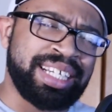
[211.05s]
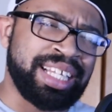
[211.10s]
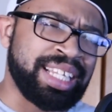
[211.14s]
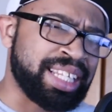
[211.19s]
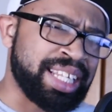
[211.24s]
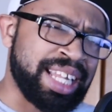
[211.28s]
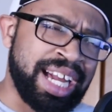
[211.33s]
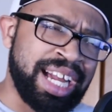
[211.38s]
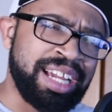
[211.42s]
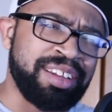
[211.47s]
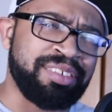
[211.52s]

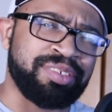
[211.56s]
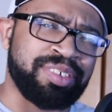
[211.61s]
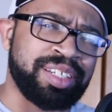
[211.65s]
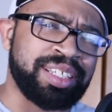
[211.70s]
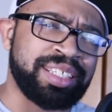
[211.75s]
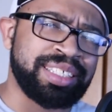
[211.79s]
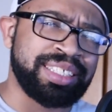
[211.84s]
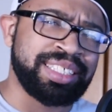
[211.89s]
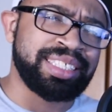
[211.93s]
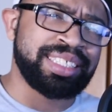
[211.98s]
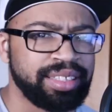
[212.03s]
Alive?
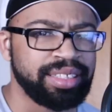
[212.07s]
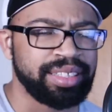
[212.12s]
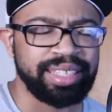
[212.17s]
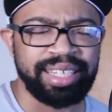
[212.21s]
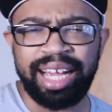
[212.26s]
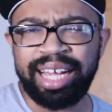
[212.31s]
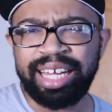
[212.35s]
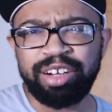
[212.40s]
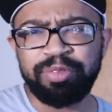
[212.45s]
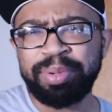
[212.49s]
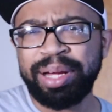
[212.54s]

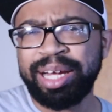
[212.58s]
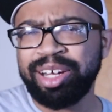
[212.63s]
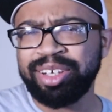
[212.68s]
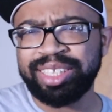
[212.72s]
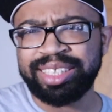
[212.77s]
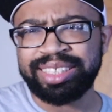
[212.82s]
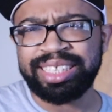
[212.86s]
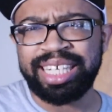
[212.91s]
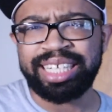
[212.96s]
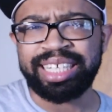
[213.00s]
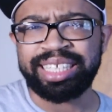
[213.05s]
Kind of back on
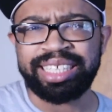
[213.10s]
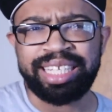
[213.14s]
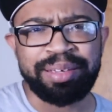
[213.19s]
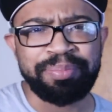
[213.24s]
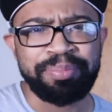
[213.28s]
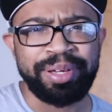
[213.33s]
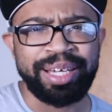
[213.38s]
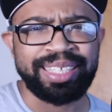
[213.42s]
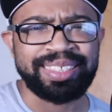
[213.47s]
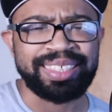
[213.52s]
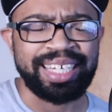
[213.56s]
the side of
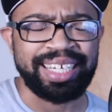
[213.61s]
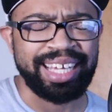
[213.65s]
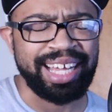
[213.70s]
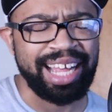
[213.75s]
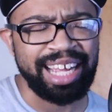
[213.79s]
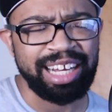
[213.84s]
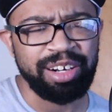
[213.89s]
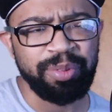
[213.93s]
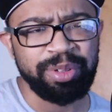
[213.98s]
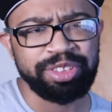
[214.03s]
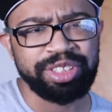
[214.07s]
nitpicks, I
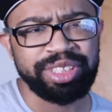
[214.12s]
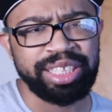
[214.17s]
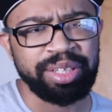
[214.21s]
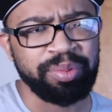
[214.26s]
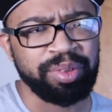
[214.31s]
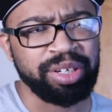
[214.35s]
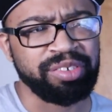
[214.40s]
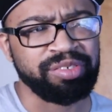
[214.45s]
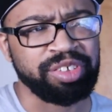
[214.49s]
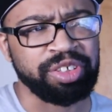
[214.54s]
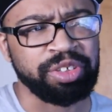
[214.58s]
kind of wish that they
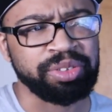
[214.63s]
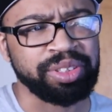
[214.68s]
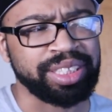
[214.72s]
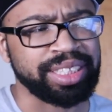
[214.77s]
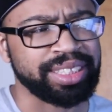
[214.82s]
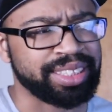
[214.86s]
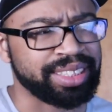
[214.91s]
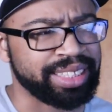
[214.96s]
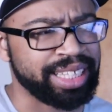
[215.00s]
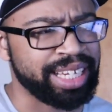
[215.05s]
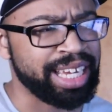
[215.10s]
would have used the
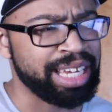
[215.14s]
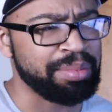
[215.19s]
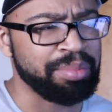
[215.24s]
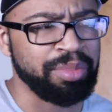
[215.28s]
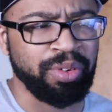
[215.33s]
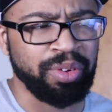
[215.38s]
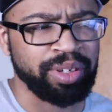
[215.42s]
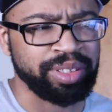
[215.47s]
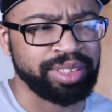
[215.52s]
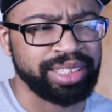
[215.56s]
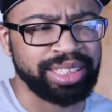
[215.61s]
same
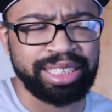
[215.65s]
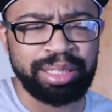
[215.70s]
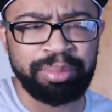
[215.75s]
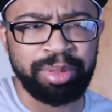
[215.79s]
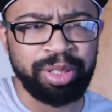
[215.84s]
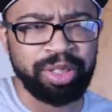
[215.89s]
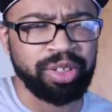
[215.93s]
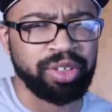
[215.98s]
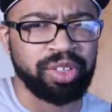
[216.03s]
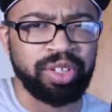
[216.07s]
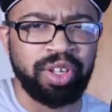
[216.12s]
or a
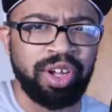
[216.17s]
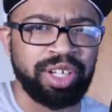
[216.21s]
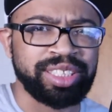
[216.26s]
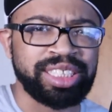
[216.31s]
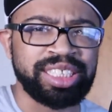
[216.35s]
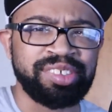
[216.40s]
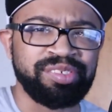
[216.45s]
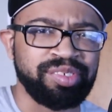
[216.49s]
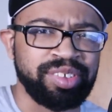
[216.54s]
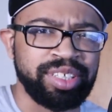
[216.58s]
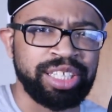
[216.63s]
similar
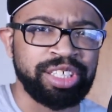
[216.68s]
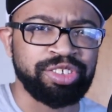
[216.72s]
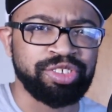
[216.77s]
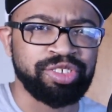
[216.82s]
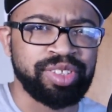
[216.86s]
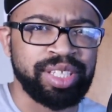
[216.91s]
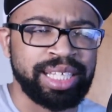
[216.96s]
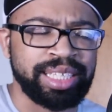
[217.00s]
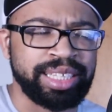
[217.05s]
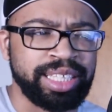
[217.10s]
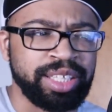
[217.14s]
glossy
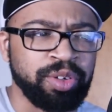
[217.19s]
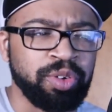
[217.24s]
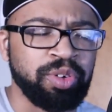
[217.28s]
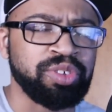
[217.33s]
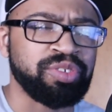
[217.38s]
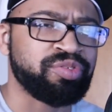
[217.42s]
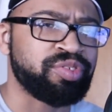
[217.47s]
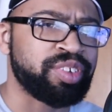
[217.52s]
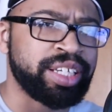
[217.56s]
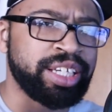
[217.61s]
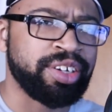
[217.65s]
finish that the
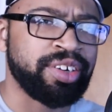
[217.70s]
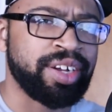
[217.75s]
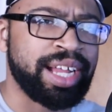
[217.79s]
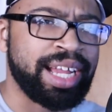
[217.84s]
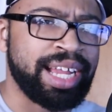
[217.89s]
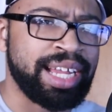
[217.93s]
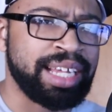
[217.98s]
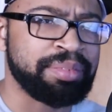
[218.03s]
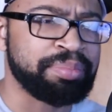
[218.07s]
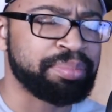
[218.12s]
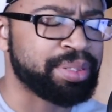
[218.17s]
old figure
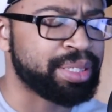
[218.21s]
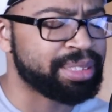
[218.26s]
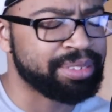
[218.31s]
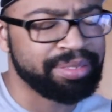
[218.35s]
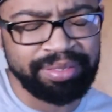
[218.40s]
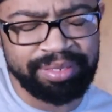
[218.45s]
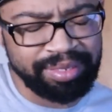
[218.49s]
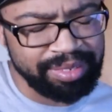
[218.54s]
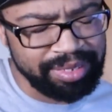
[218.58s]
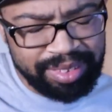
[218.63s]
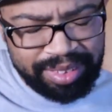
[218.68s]
had, but
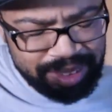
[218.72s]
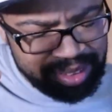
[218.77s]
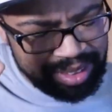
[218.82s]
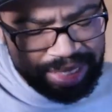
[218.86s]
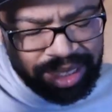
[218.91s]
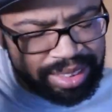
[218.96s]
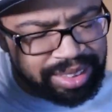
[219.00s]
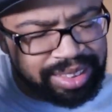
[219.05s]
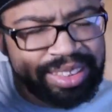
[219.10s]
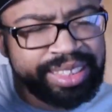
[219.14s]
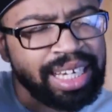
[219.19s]

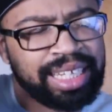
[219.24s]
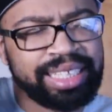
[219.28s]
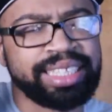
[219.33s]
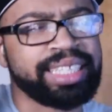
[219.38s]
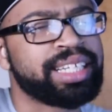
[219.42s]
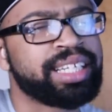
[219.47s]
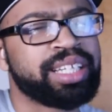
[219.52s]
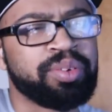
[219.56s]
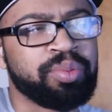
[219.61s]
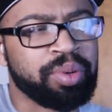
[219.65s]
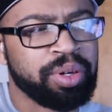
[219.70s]
it's not the
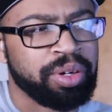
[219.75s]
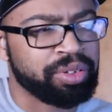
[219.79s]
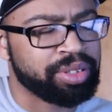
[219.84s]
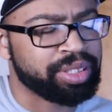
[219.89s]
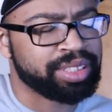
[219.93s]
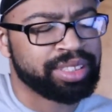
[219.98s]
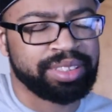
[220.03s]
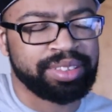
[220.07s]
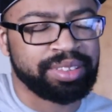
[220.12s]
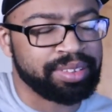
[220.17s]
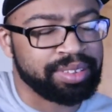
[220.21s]
end of the world.
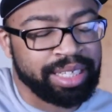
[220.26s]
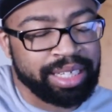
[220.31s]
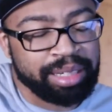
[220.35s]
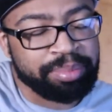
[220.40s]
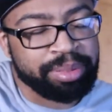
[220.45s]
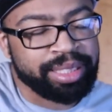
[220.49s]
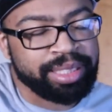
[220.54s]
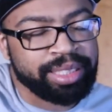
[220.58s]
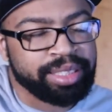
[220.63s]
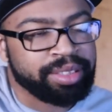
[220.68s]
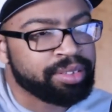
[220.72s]
It's not a
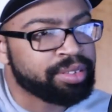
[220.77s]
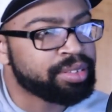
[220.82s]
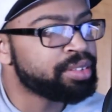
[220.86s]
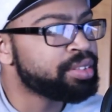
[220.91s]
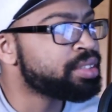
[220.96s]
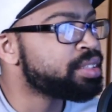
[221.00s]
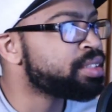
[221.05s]
big deal.